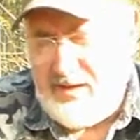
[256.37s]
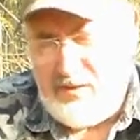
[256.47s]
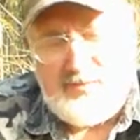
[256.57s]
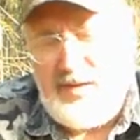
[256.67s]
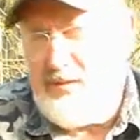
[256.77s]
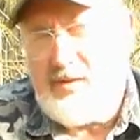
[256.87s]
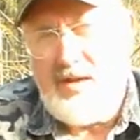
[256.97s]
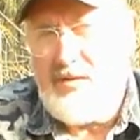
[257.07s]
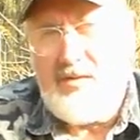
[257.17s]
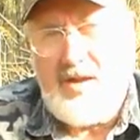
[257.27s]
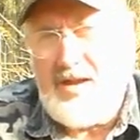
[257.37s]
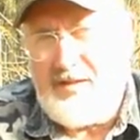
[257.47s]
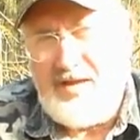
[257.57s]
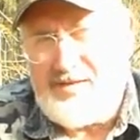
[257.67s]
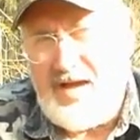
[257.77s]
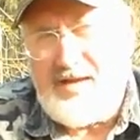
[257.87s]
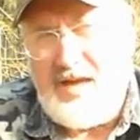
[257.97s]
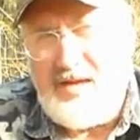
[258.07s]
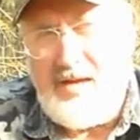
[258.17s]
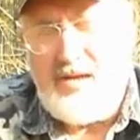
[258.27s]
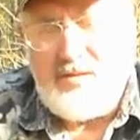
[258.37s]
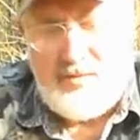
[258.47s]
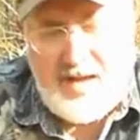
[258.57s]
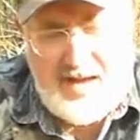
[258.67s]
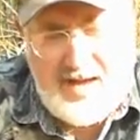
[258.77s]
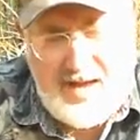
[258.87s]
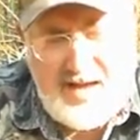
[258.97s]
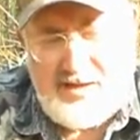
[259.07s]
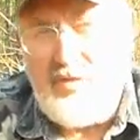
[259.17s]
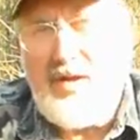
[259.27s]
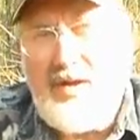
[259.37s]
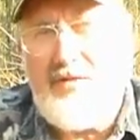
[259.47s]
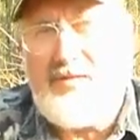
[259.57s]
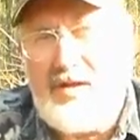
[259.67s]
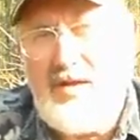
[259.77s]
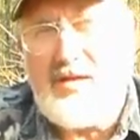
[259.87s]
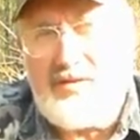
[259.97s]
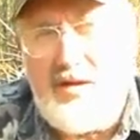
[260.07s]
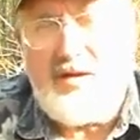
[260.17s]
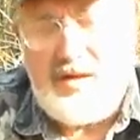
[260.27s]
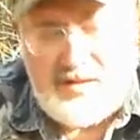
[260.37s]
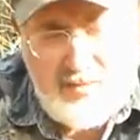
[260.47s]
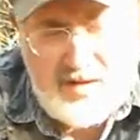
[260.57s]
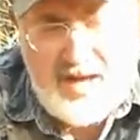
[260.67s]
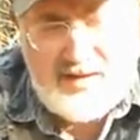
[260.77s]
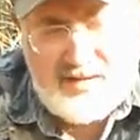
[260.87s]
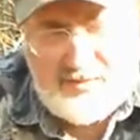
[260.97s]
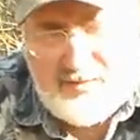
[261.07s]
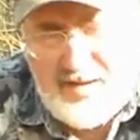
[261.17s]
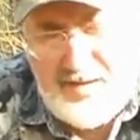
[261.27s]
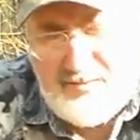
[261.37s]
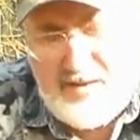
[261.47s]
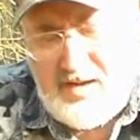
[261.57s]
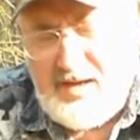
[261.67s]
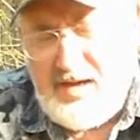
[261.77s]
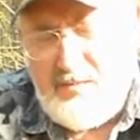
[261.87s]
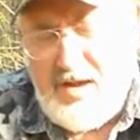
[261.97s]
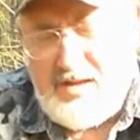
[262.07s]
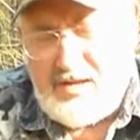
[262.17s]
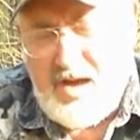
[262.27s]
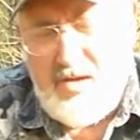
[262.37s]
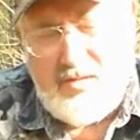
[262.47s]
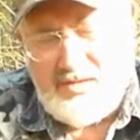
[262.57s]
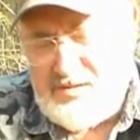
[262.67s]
There's people can do a lot of things I can't do. I do enough to kill a turkey is what I do. But anyway, the call